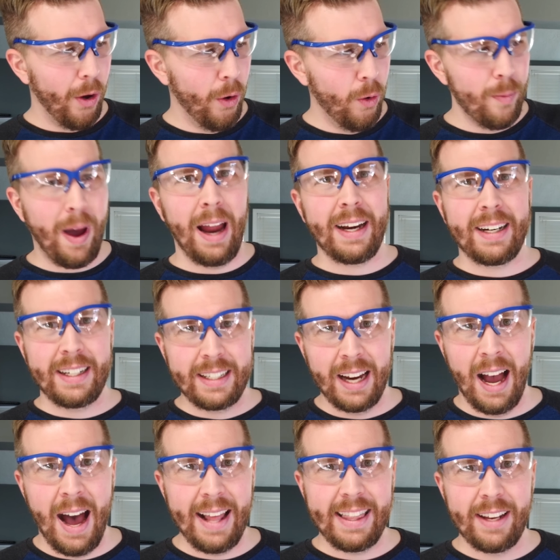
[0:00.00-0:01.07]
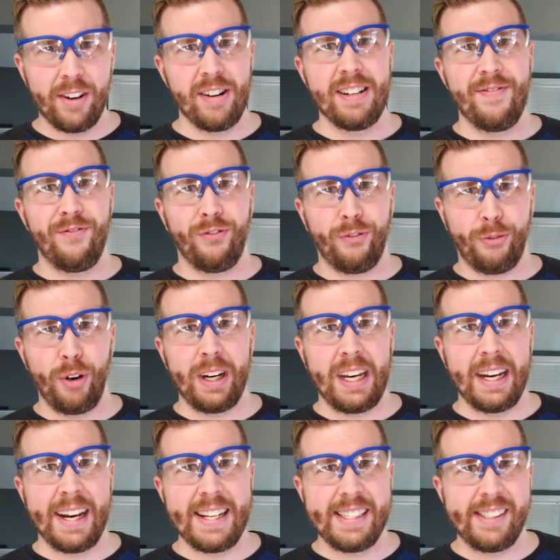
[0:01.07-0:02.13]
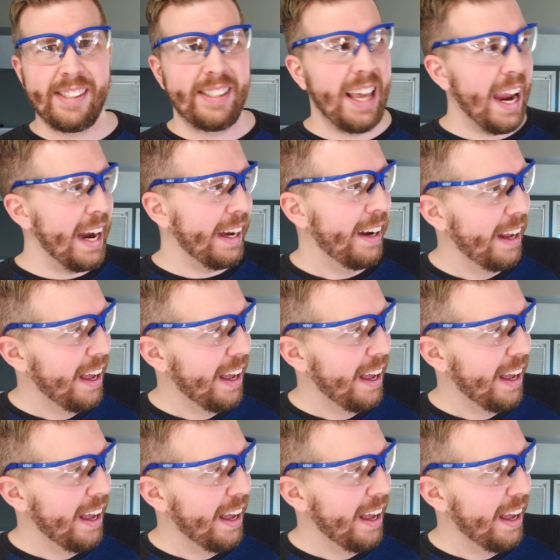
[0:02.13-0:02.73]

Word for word: Oh my god, they're freaking insane.